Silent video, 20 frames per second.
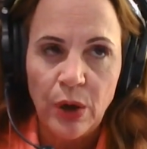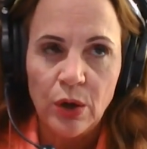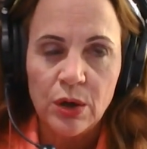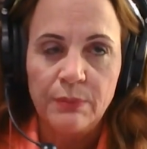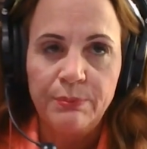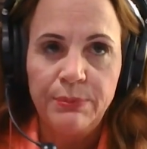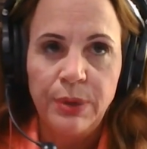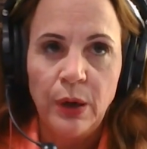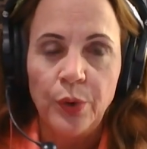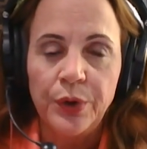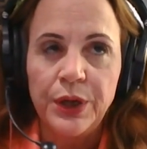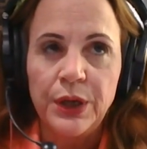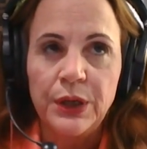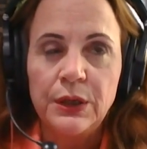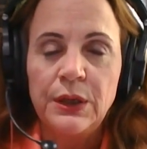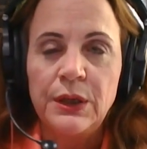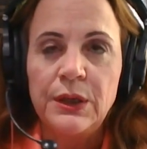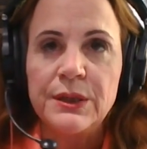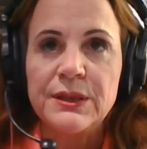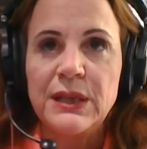component
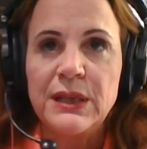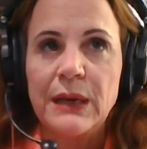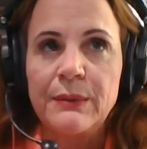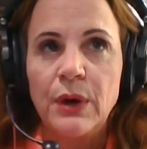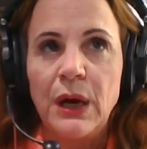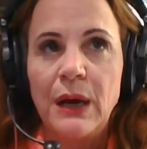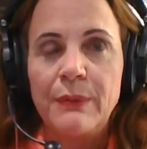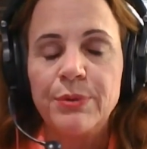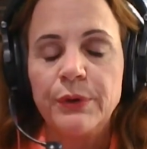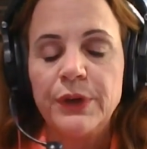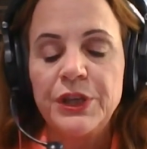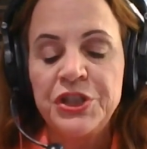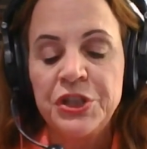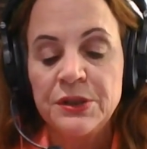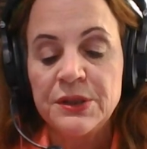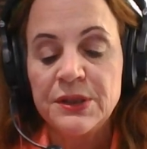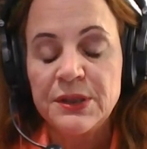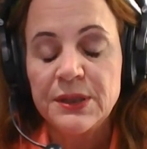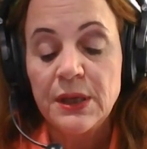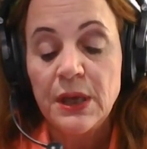is cyber
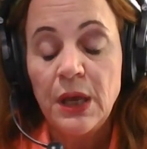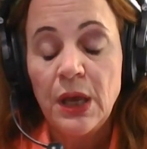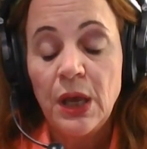operations.